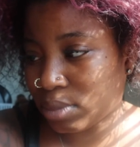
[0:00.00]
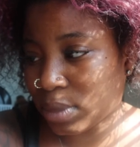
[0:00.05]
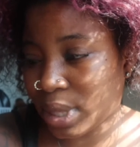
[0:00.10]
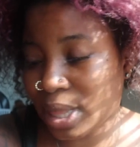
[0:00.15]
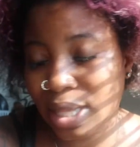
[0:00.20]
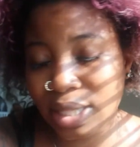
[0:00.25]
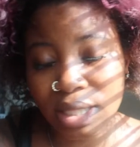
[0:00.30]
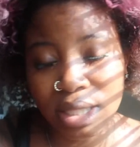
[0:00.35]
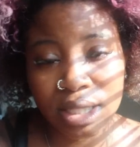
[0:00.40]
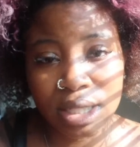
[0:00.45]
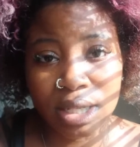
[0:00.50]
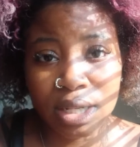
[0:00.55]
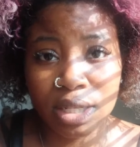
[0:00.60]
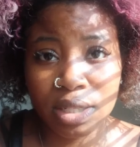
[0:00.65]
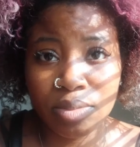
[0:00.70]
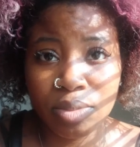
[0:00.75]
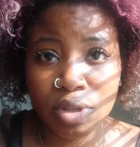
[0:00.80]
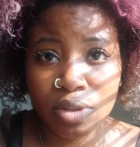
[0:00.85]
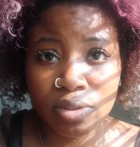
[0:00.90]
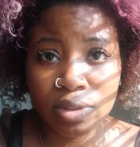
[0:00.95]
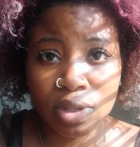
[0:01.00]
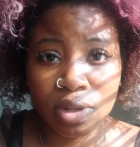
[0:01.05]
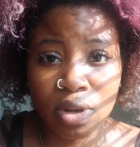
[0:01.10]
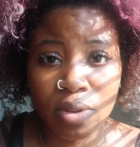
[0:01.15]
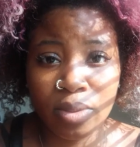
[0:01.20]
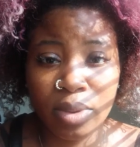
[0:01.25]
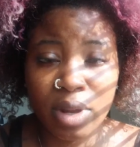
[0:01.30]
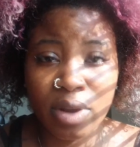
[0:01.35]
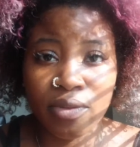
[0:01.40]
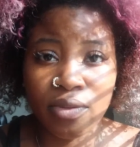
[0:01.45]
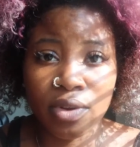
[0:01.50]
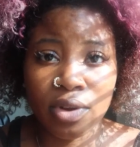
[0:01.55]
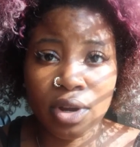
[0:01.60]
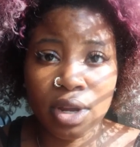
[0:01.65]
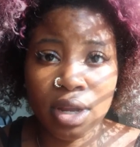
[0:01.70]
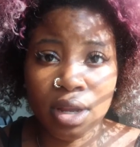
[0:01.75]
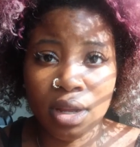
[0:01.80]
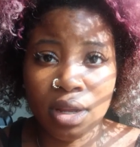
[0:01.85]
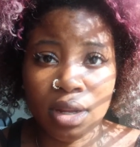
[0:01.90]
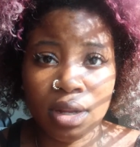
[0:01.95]
listen to this music or whatever
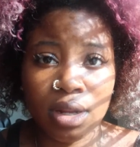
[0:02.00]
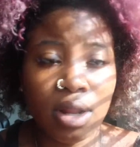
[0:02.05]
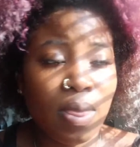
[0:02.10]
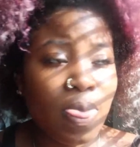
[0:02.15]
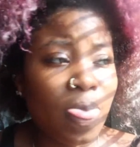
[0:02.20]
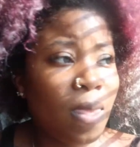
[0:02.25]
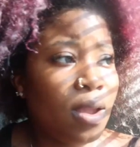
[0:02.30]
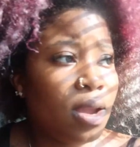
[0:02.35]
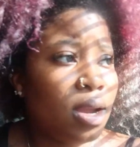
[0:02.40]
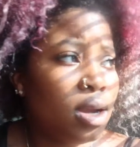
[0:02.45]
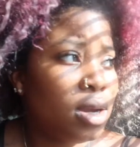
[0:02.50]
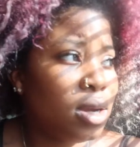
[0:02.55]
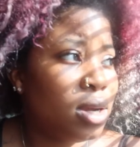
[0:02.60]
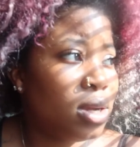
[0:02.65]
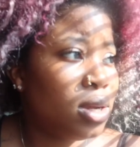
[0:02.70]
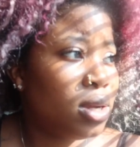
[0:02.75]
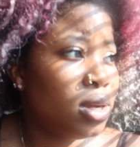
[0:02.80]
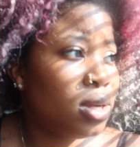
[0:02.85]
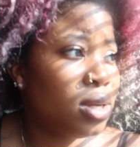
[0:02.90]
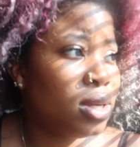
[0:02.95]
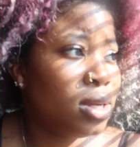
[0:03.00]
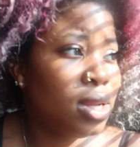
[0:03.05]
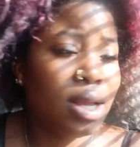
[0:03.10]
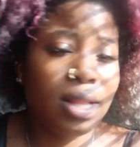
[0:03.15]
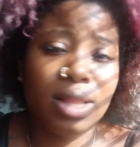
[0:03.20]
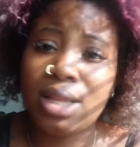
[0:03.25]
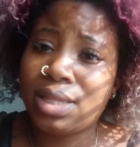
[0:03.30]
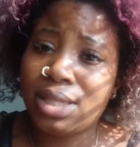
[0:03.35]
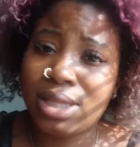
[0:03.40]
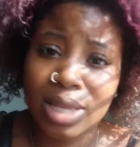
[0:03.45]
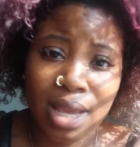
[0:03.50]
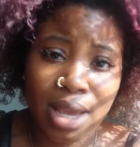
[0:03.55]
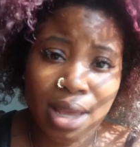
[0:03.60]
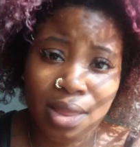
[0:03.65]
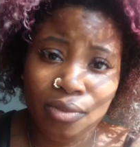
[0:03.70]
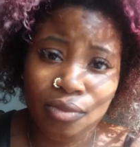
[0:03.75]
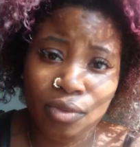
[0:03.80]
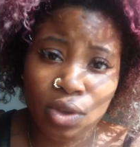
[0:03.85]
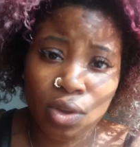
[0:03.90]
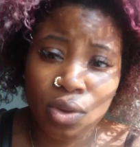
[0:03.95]
and get this
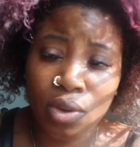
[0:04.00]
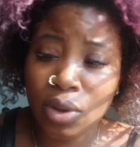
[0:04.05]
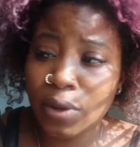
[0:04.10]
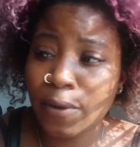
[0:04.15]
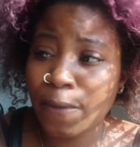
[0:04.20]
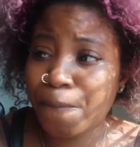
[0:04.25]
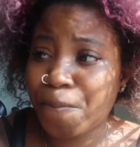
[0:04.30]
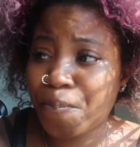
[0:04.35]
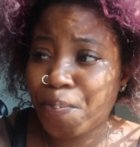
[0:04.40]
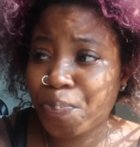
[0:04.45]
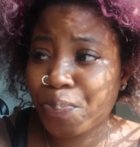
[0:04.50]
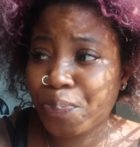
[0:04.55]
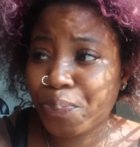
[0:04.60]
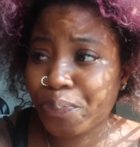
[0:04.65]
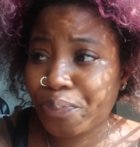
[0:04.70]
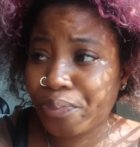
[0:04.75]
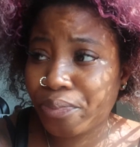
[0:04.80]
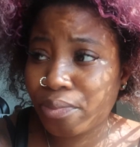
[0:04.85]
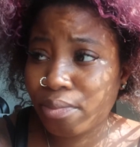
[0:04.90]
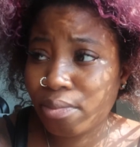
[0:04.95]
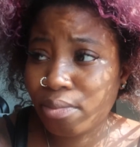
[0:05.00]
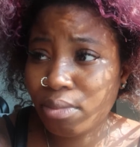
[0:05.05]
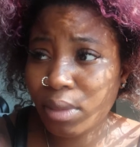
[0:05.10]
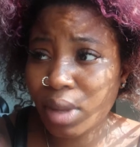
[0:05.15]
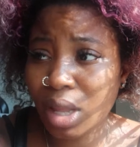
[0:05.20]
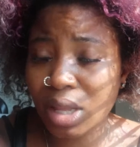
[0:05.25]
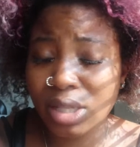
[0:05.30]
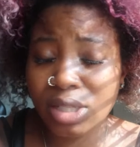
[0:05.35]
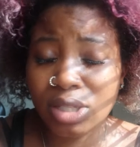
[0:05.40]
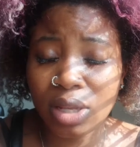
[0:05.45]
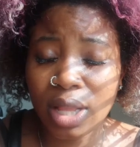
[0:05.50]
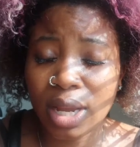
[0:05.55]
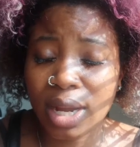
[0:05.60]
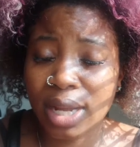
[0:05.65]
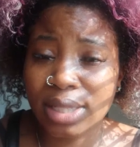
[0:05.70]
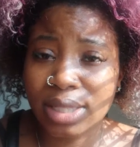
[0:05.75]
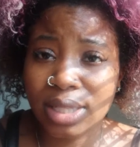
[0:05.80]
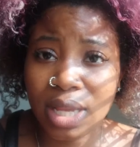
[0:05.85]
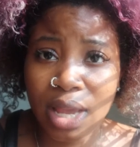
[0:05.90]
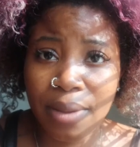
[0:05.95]
together for y'all so like
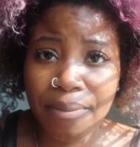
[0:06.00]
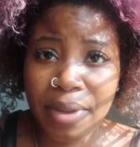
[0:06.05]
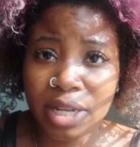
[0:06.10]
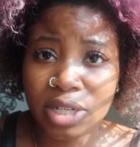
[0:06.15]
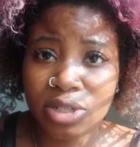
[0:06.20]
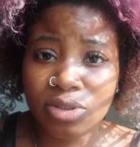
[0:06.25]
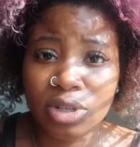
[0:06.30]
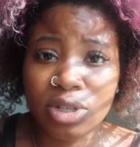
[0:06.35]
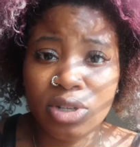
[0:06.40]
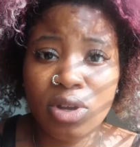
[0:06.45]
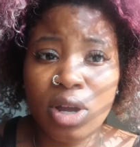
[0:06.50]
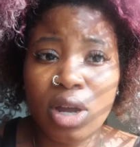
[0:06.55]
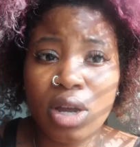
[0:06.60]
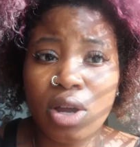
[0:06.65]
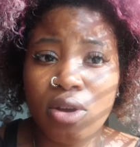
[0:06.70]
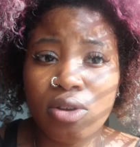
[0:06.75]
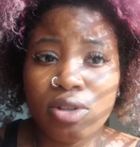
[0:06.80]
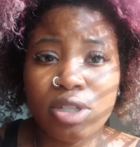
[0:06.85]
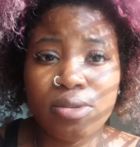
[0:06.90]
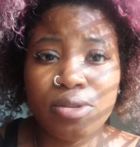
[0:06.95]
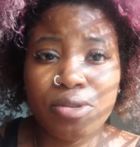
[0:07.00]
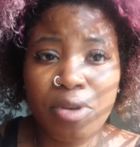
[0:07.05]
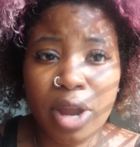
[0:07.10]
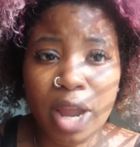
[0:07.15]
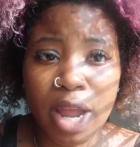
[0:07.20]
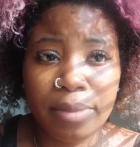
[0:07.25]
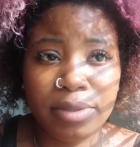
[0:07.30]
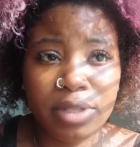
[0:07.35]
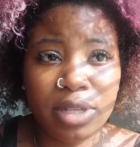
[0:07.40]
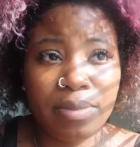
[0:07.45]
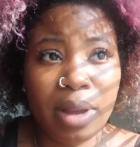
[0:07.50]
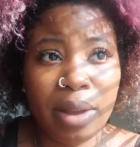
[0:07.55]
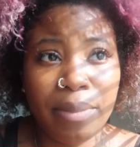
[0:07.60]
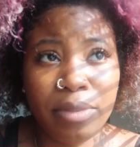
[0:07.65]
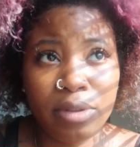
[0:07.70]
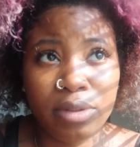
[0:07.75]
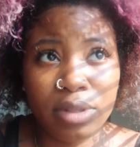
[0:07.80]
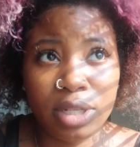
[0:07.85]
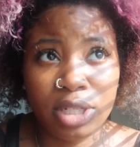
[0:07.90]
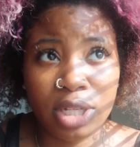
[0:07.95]
I said, make sure y'all go subscribe to my
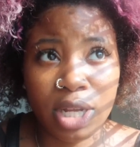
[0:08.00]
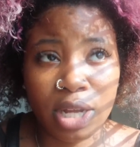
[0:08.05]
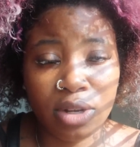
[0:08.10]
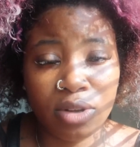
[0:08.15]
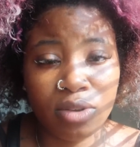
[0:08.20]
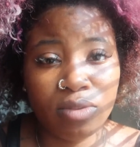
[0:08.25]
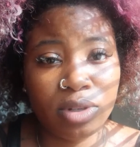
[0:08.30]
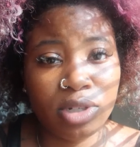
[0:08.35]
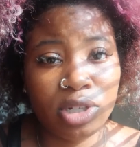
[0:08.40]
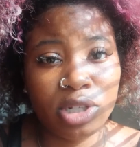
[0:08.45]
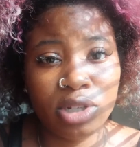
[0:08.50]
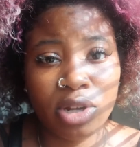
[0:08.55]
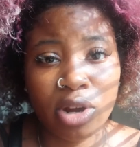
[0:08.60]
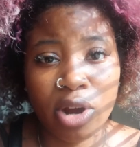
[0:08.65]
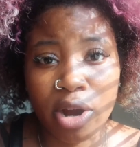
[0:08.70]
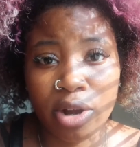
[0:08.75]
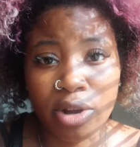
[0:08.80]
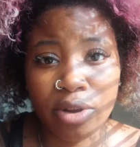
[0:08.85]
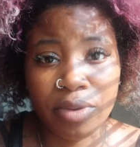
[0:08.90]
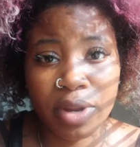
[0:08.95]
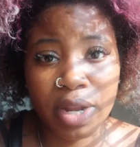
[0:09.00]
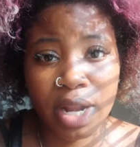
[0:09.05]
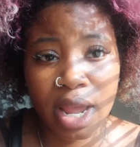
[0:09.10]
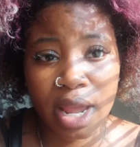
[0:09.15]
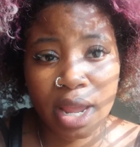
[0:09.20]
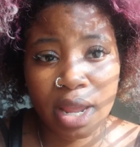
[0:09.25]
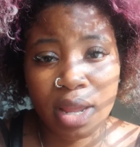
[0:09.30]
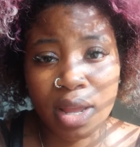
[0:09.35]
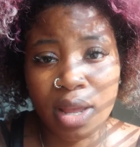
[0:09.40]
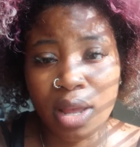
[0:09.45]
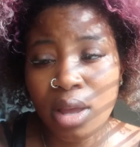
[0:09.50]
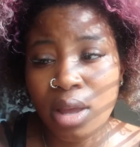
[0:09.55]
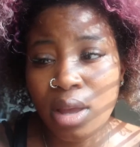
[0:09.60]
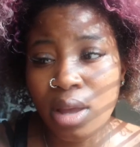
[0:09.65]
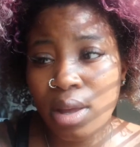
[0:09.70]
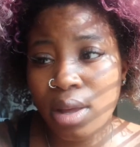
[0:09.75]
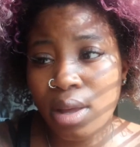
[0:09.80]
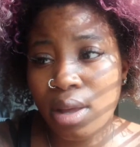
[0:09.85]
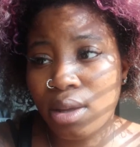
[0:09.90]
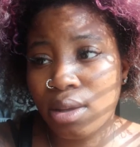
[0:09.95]
music channel, which is Carter Renee.
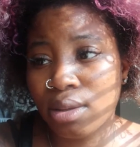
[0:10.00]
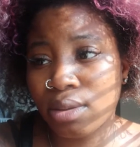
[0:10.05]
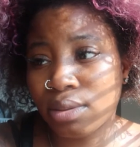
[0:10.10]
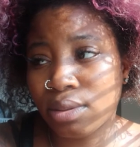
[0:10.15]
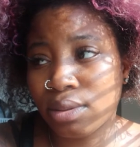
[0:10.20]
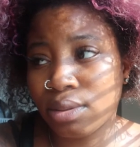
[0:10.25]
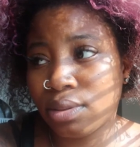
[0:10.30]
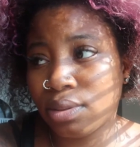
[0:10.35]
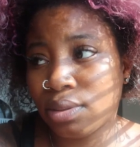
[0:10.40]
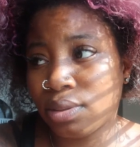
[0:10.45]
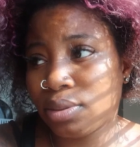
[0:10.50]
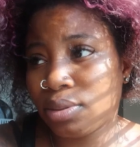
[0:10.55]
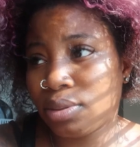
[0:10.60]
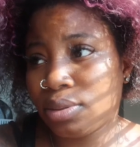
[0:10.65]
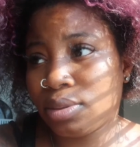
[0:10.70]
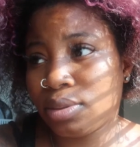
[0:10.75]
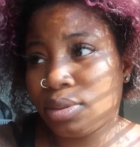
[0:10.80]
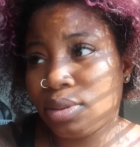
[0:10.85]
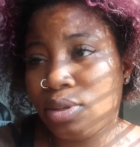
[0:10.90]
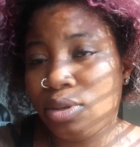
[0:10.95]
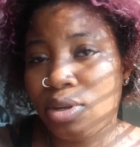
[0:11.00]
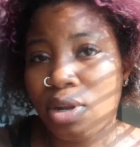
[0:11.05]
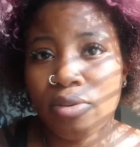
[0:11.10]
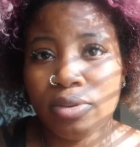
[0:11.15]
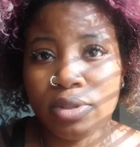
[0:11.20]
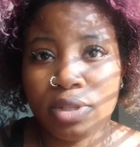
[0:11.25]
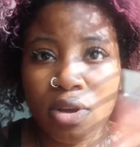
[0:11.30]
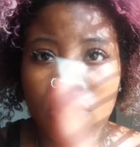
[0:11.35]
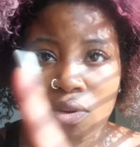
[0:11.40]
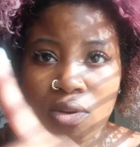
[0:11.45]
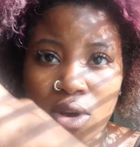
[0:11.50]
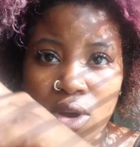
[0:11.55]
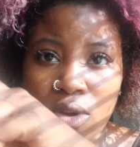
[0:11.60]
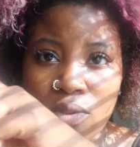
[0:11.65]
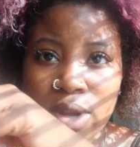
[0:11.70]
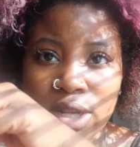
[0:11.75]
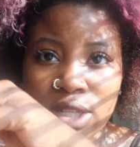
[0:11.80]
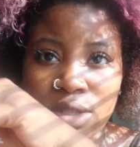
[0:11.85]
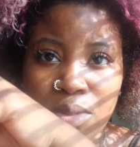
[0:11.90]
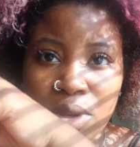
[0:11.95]
Um, you know it's gonna
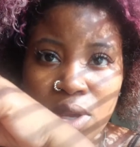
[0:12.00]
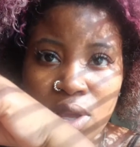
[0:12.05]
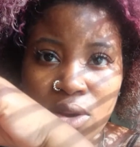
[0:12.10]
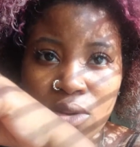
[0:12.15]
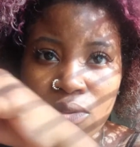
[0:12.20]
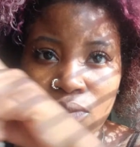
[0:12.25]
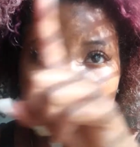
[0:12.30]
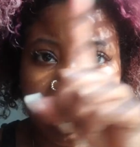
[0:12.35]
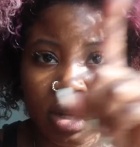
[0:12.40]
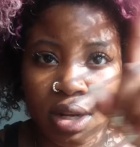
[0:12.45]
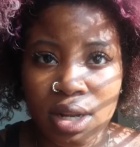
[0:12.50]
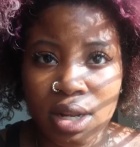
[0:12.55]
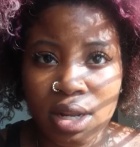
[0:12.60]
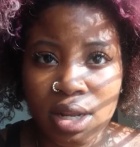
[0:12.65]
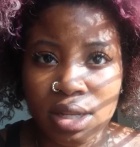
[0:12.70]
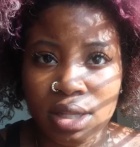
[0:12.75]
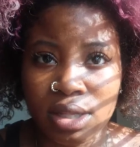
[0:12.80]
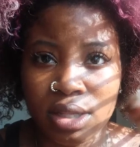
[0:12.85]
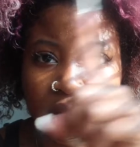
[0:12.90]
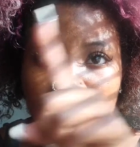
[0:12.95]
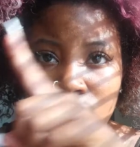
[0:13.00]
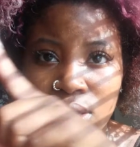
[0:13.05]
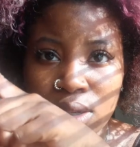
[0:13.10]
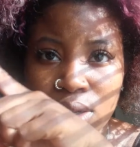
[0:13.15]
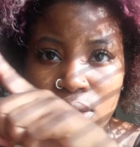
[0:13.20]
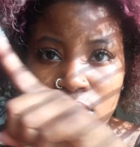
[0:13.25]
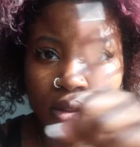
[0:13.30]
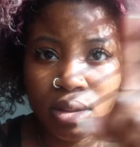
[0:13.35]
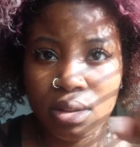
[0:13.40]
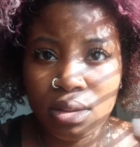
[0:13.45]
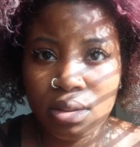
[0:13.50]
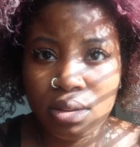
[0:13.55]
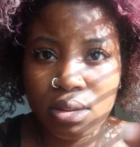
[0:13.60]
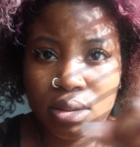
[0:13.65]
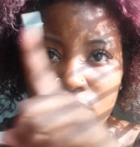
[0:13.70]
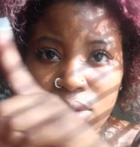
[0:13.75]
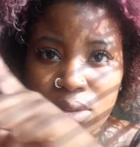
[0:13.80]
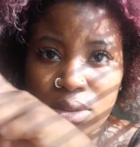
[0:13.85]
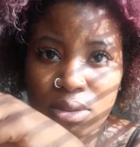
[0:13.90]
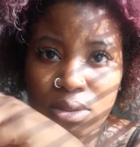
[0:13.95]
always be on one of these,
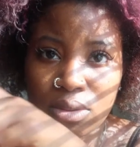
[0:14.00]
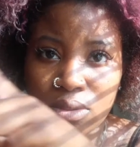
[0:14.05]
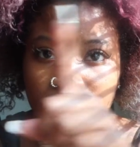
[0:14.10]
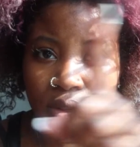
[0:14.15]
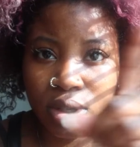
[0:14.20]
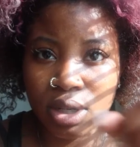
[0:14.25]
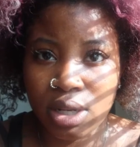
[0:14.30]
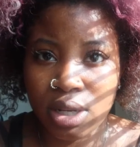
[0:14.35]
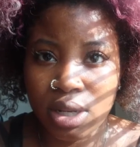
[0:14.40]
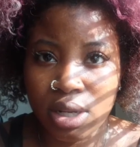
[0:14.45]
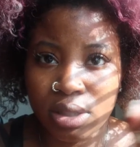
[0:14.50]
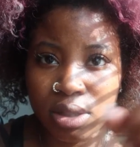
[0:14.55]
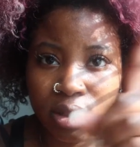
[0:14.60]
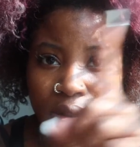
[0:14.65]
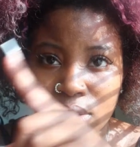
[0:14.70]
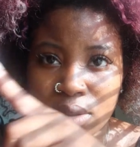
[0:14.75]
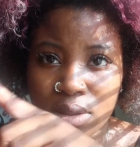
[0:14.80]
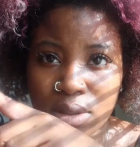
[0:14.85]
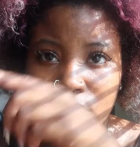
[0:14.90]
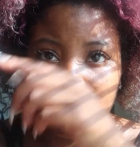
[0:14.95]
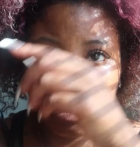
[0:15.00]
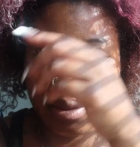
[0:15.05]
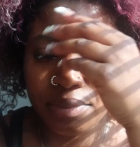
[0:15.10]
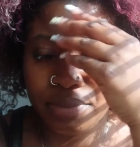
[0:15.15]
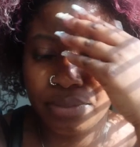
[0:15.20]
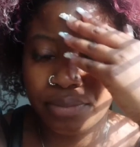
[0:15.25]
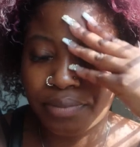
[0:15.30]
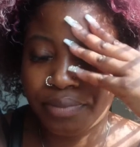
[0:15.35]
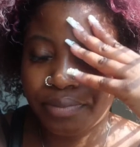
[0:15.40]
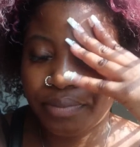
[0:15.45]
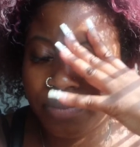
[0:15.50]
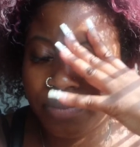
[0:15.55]
one of these. Um,